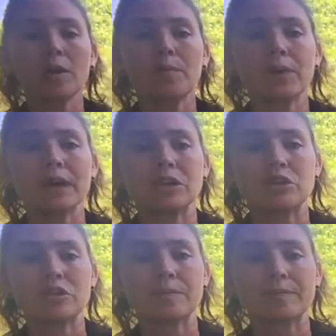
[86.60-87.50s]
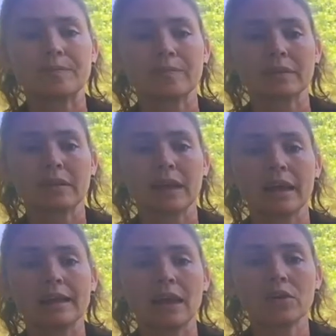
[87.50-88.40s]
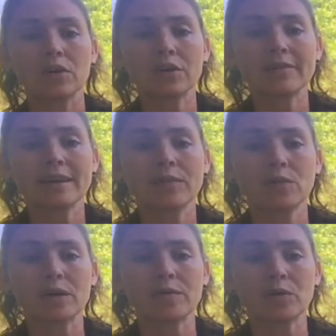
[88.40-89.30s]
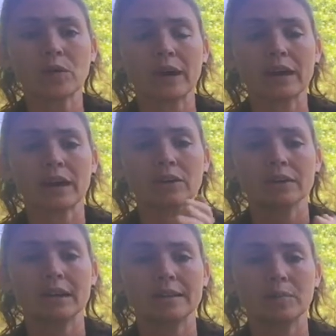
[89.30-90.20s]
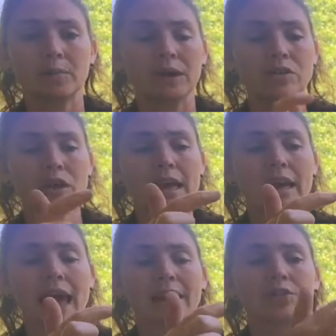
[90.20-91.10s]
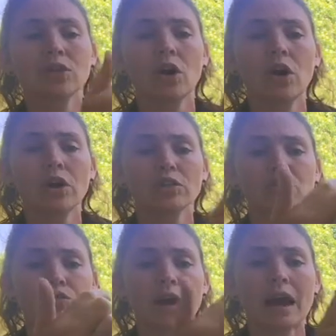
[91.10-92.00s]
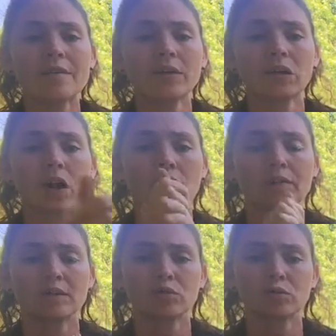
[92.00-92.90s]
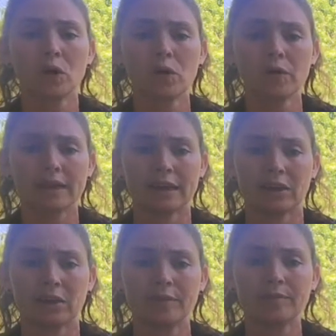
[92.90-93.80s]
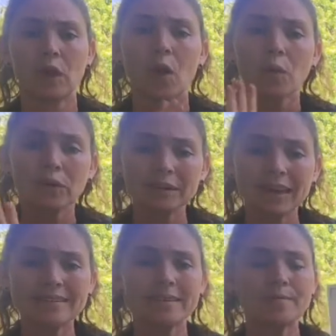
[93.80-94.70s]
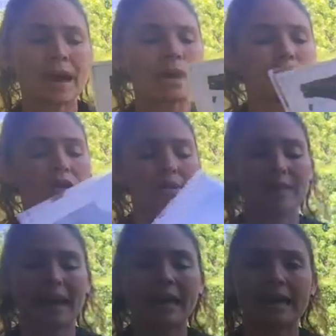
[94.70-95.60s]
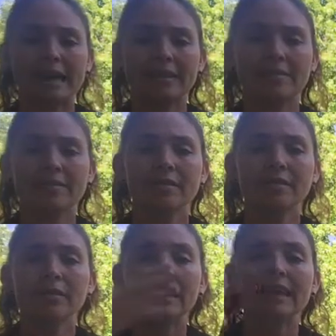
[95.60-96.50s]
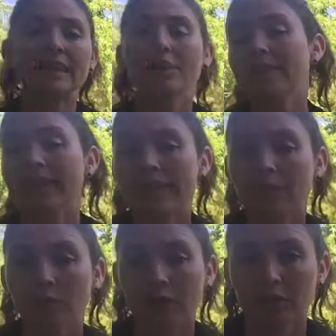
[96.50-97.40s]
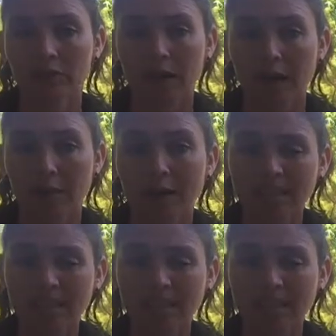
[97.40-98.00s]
a bridge. Now, you'll see the river running underneath the bridge, and as cars drive along this road here, well, let's imagine that it's nearing the end of winter time, and